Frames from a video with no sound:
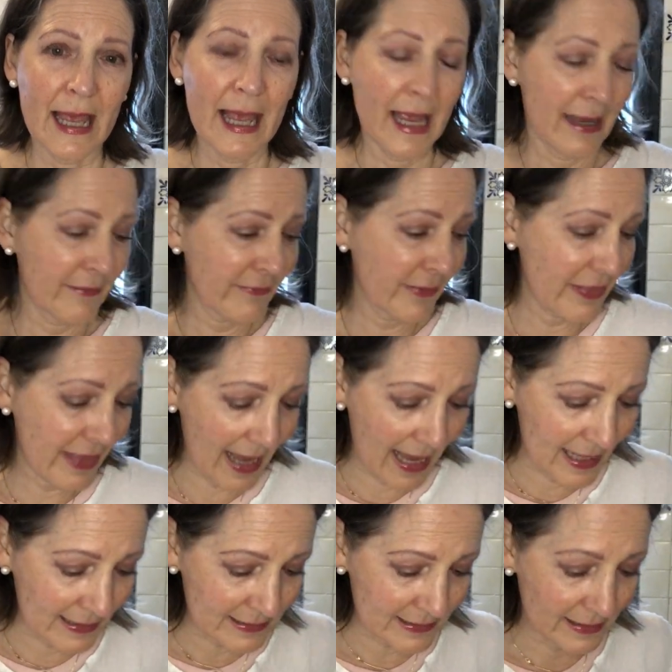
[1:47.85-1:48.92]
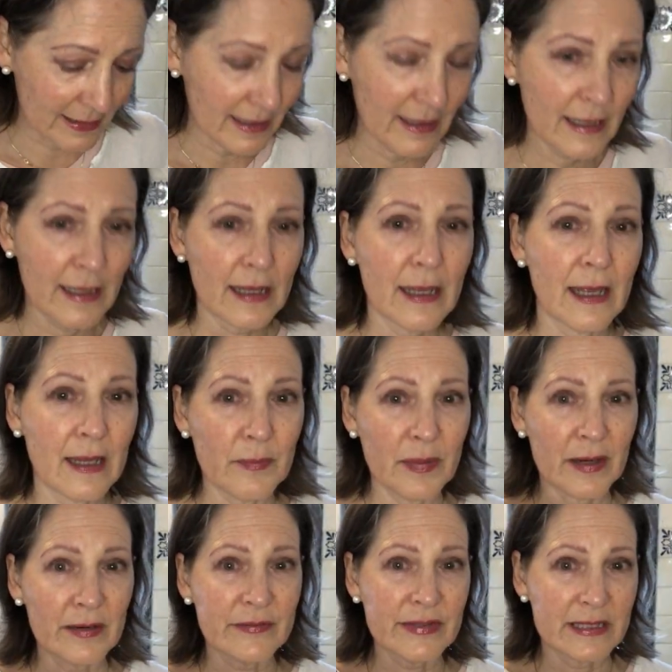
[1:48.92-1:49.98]
And for that, a
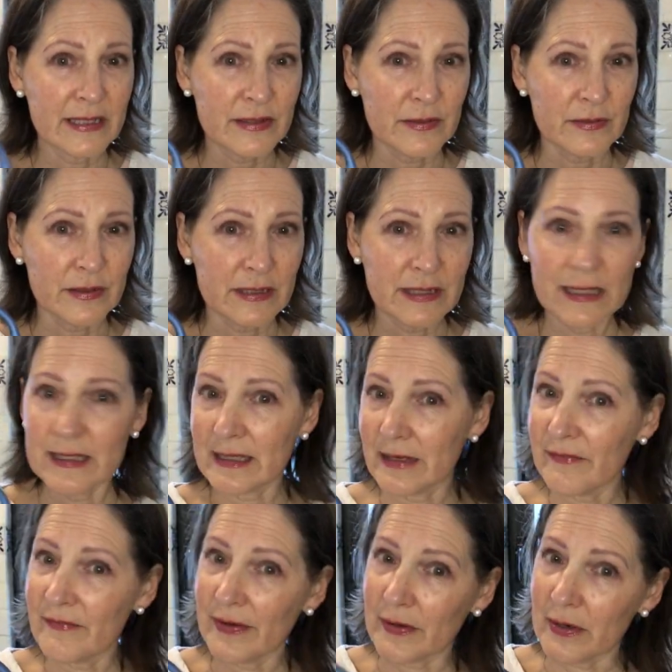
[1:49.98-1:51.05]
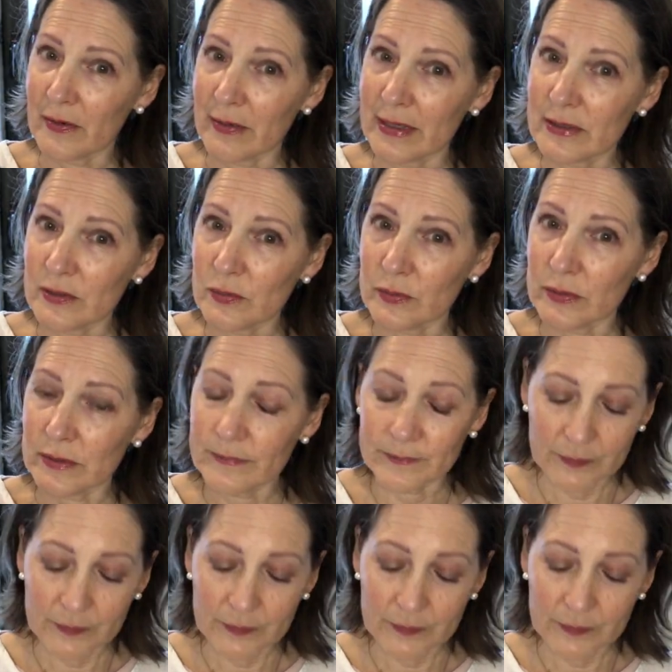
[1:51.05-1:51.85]
pair of scissors is a very great tool.